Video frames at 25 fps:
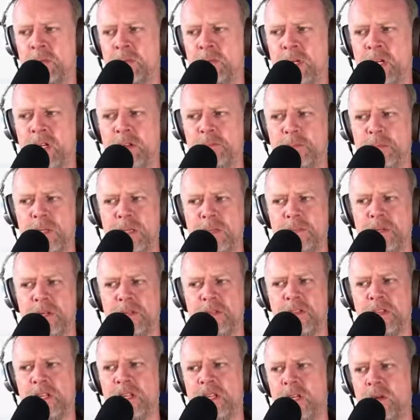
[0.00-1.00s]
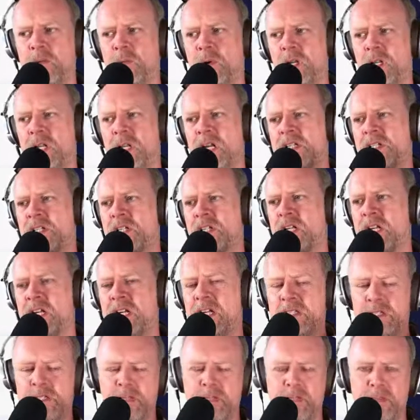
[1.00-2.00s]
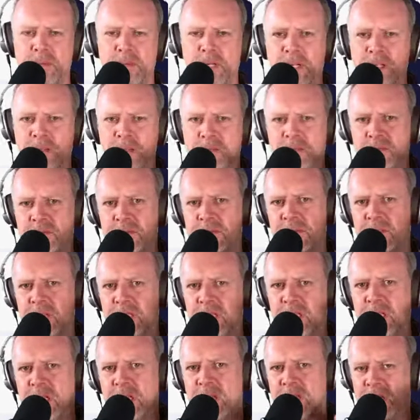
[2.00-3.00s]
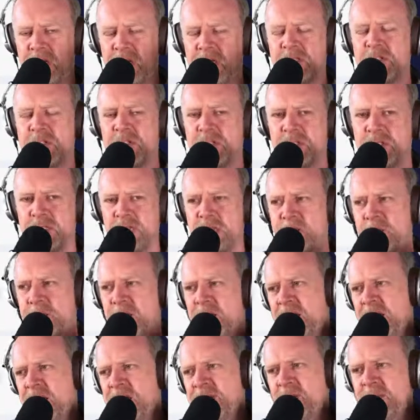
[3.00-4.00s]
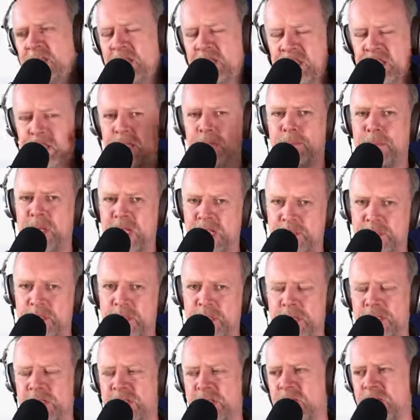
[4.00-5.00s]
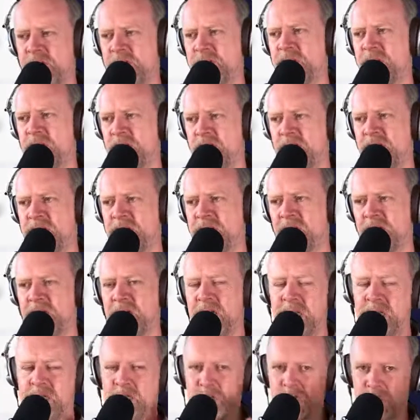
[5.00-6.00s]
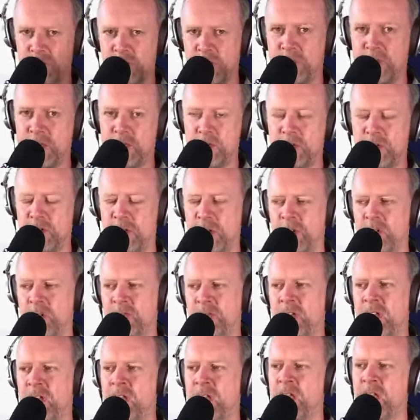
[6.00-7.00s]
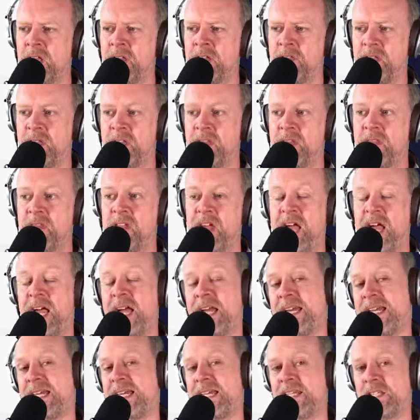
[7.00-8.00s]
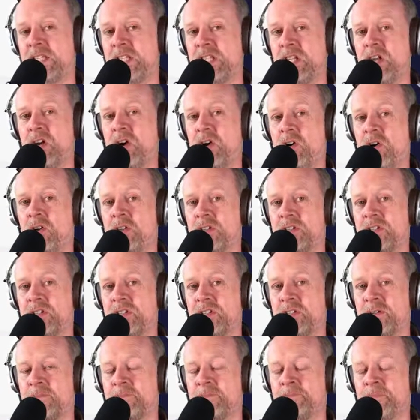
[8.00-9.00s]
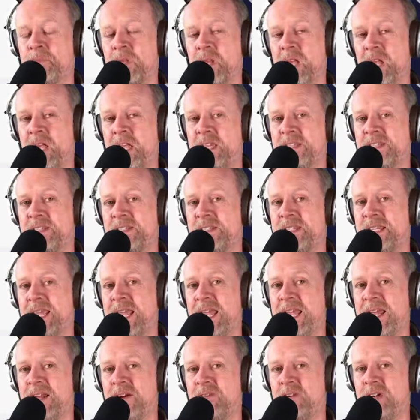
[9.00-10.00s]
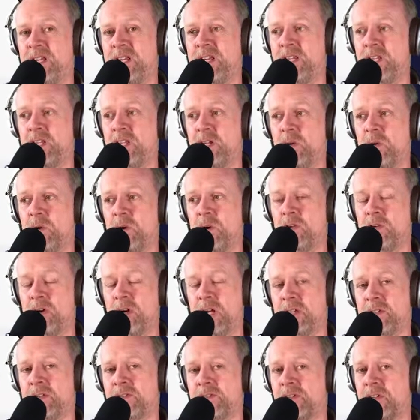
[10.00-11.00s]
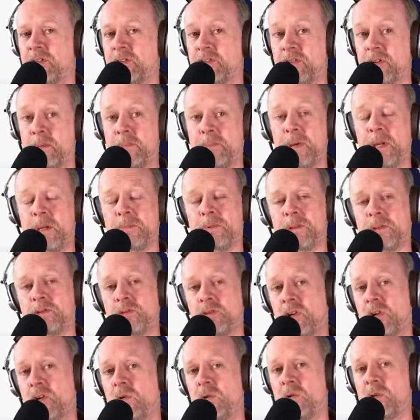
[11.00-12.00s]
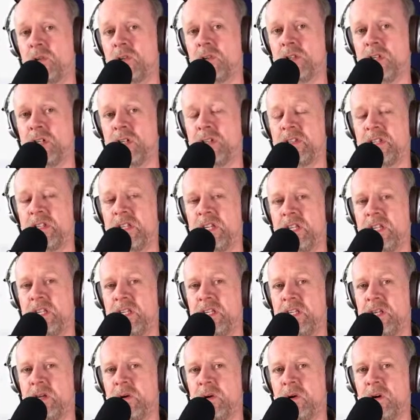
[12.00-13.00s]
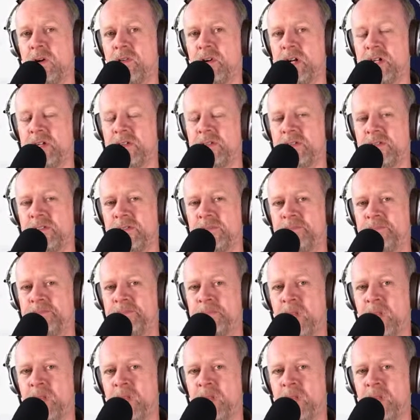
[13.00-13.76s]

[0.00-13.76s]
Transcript: But if people are thinking, well, actually, I talk about, Nigel T. Best and the Best Business and things like that, and I talk about Groove, then that is not a scary URL. So some people do look at the URLs,